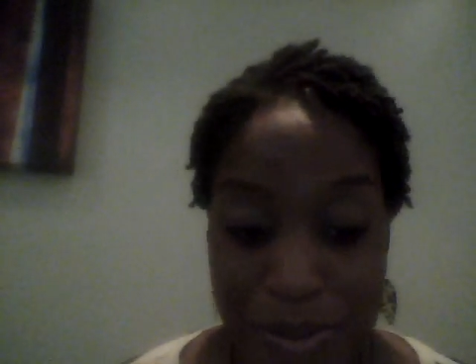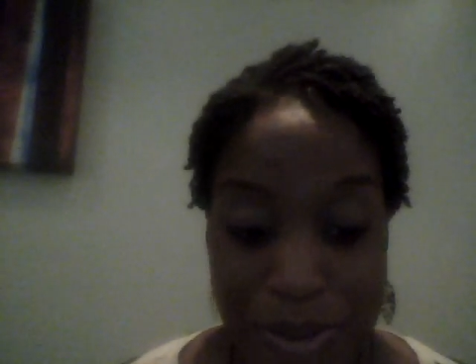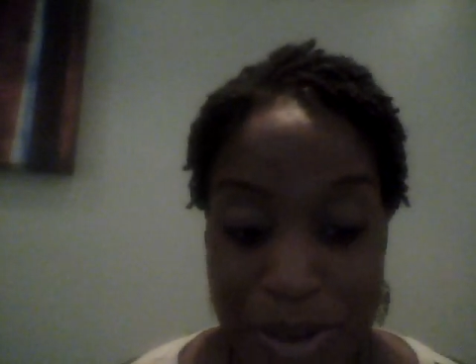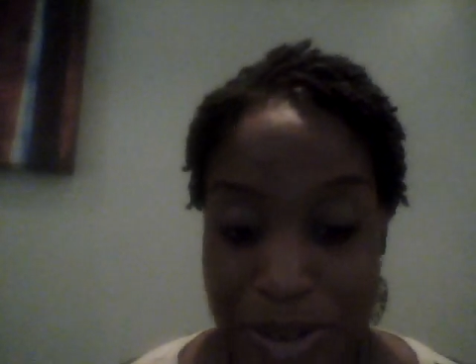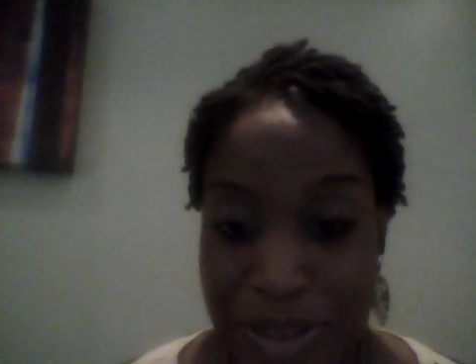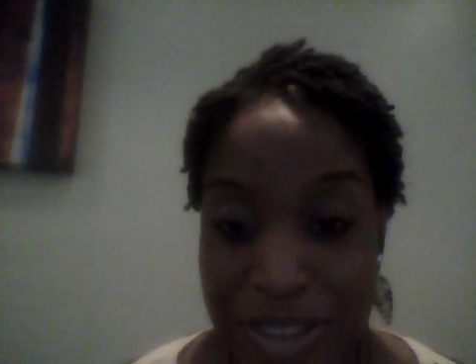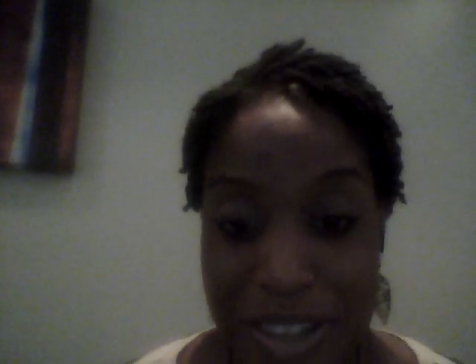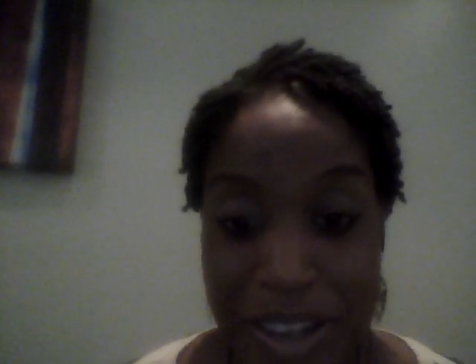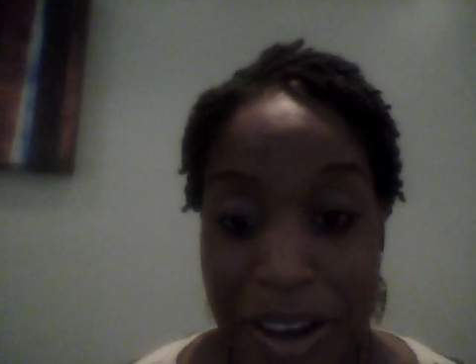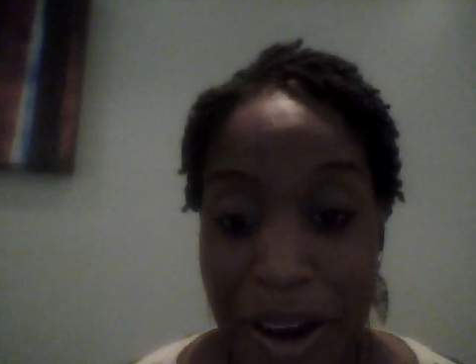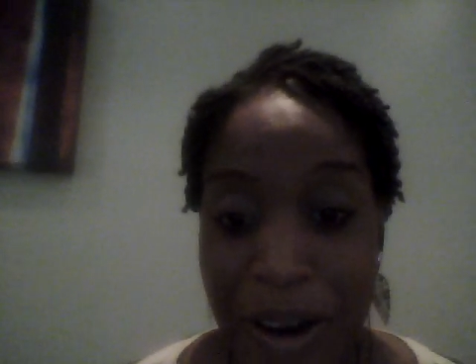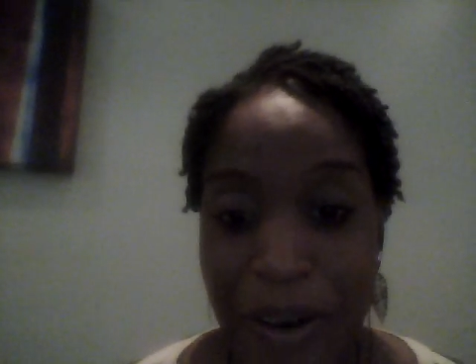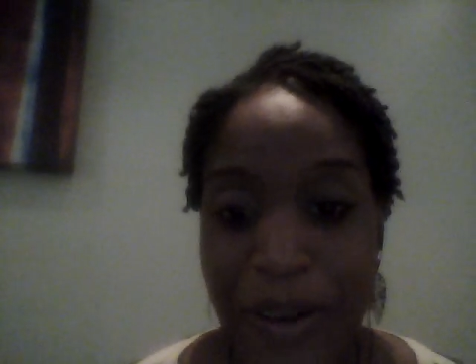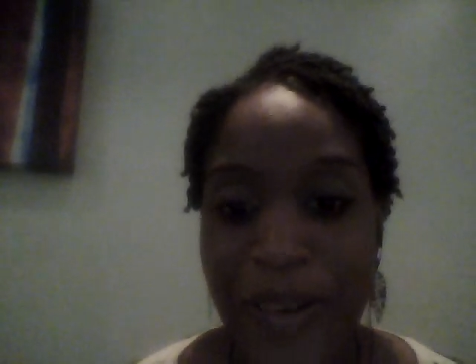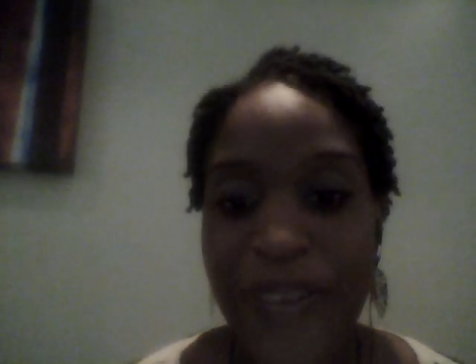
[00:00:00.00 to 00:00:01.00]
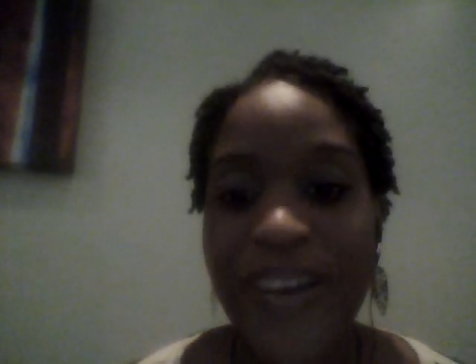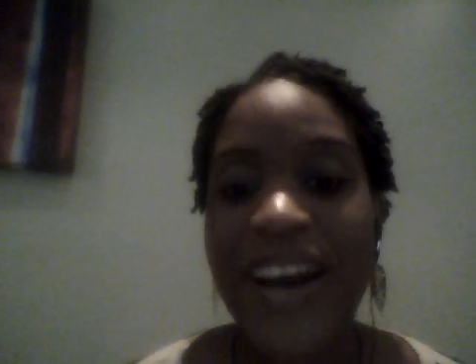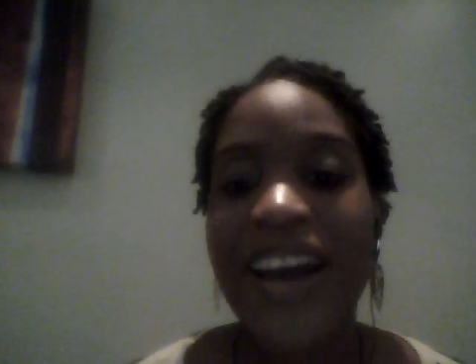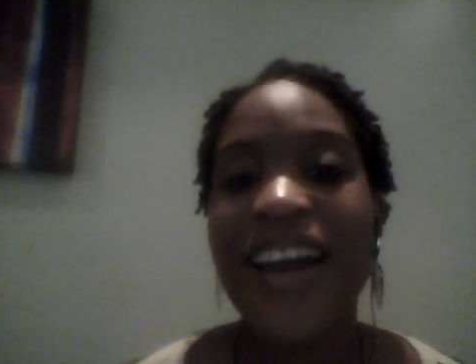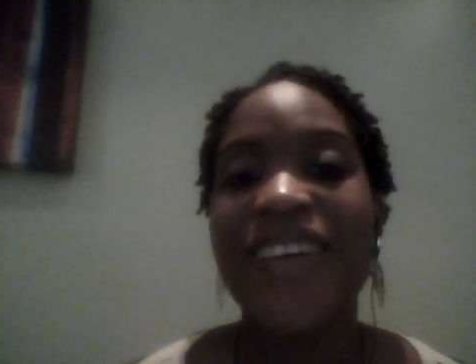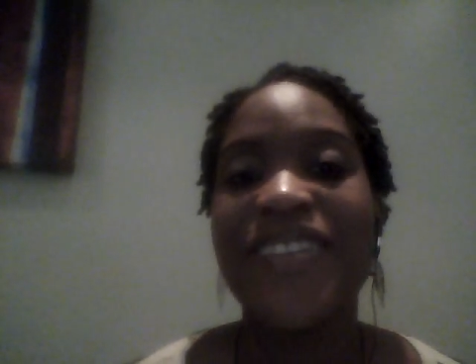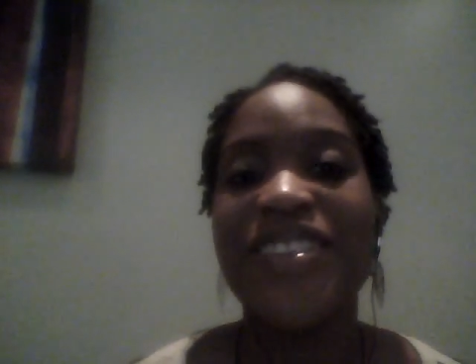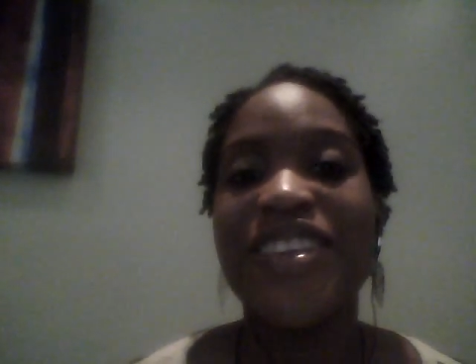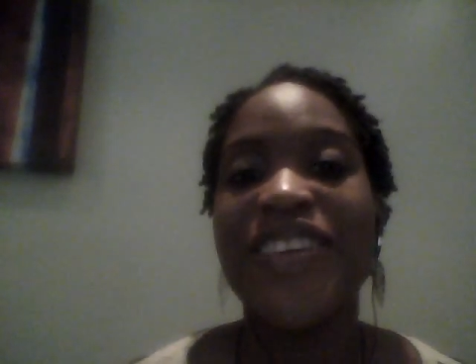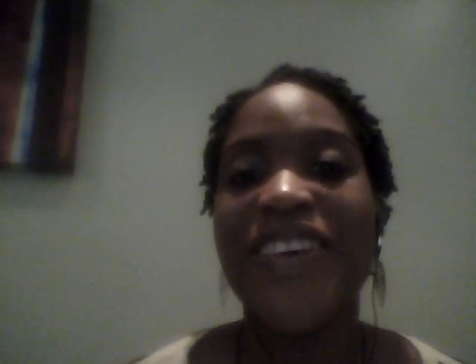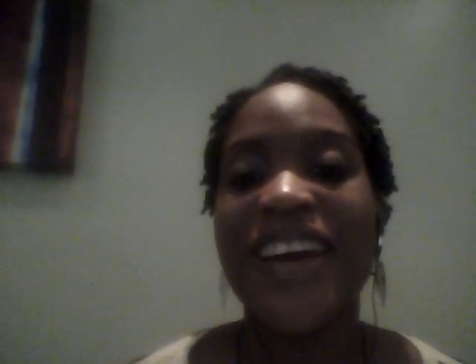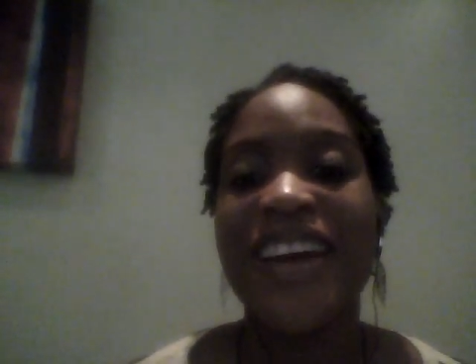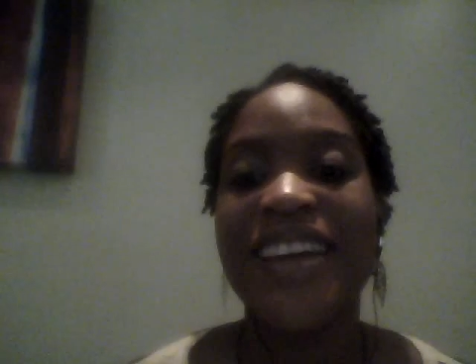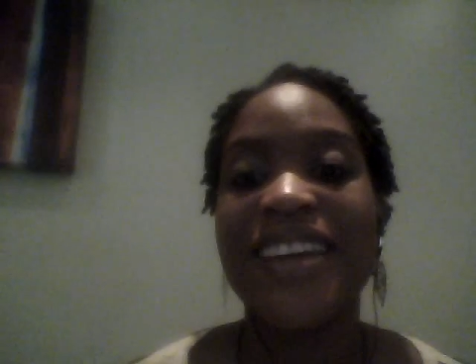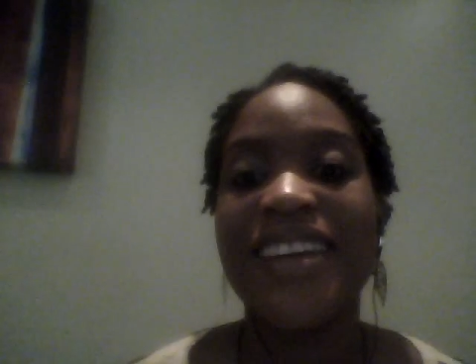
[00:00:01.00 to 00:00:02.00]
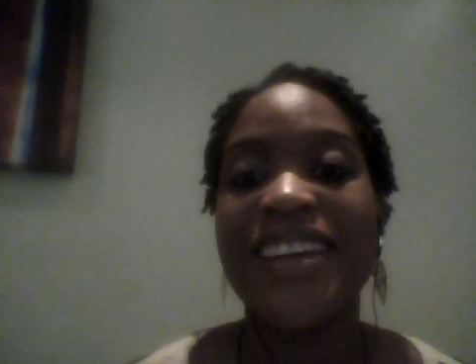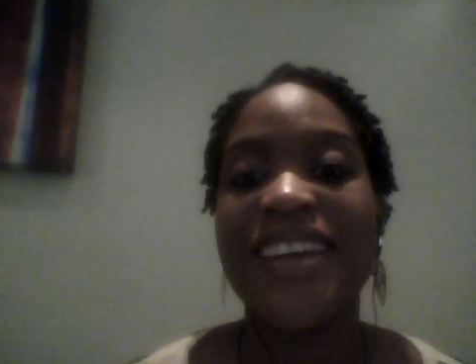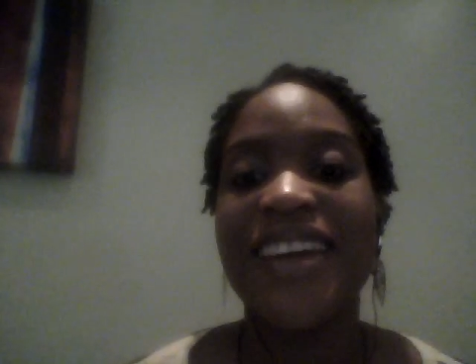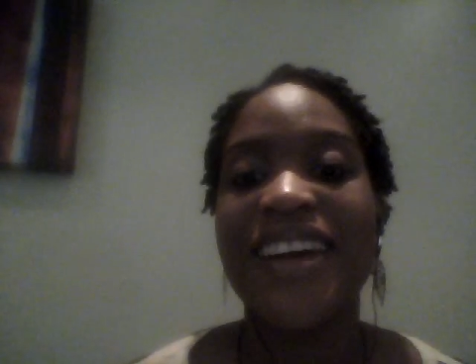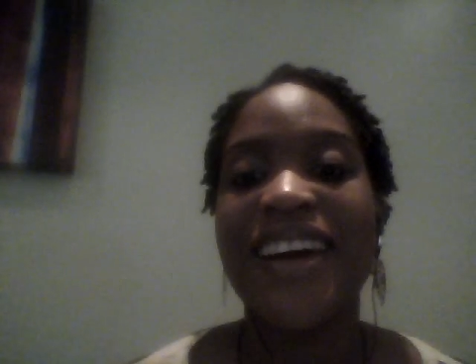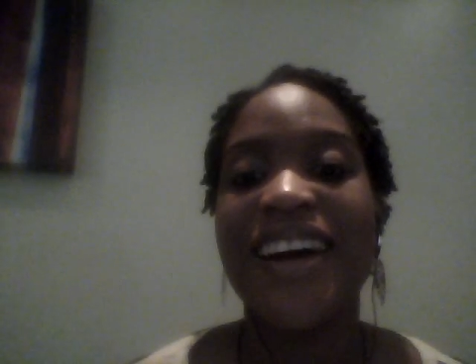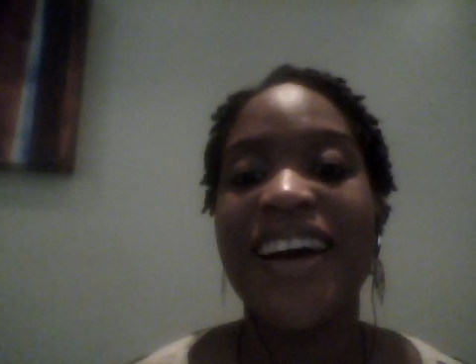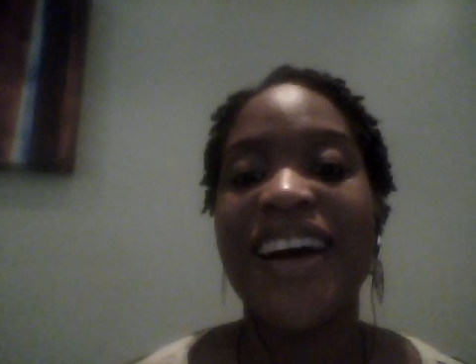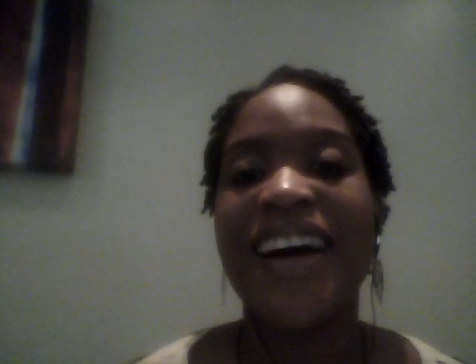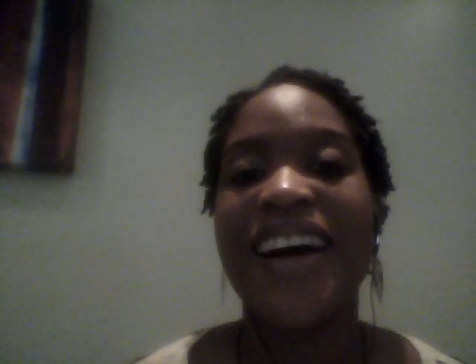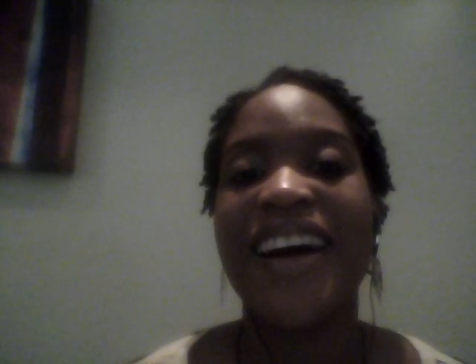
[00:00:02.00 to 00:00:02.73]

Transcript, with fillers: supposed to go. I have no idea.